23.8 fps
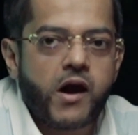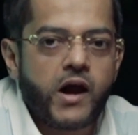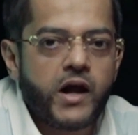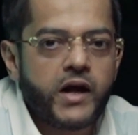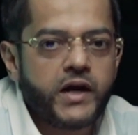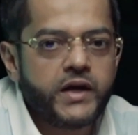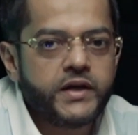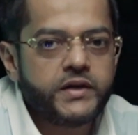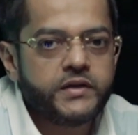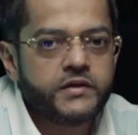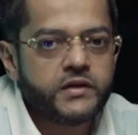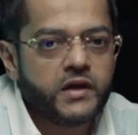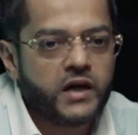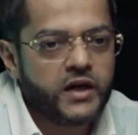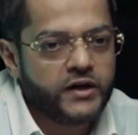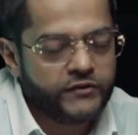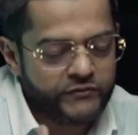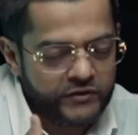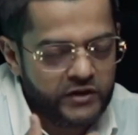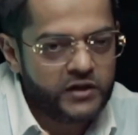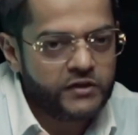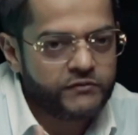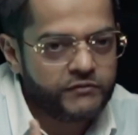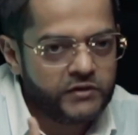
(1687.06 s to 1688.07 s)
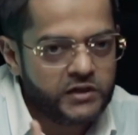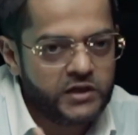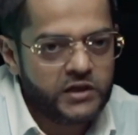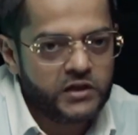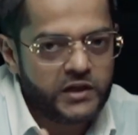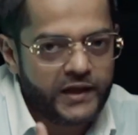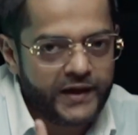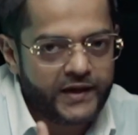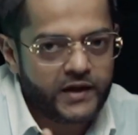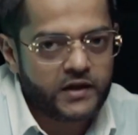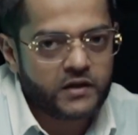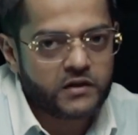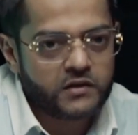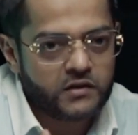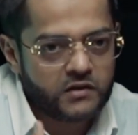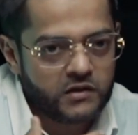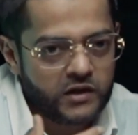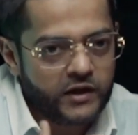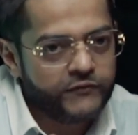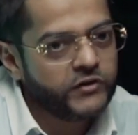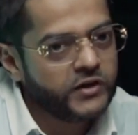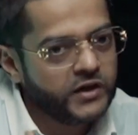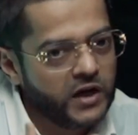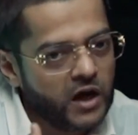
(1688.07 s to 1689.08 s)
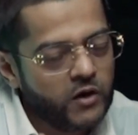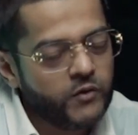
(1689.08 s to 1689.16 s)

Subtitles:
And I really, really like, every